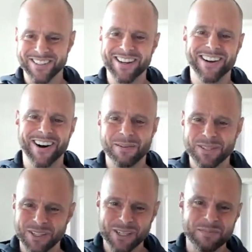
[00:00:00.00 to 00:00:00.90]
so that our
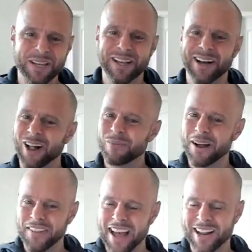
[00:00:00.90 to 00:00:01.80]
episode is going to be all
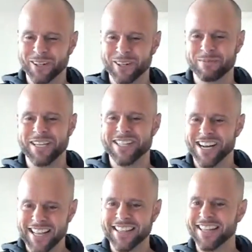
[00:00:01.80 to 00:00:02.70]
about that, and we're going to be
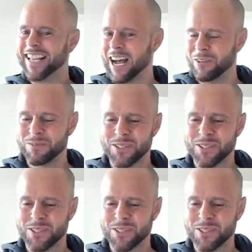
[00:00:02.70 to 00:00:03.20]
checking that thing out.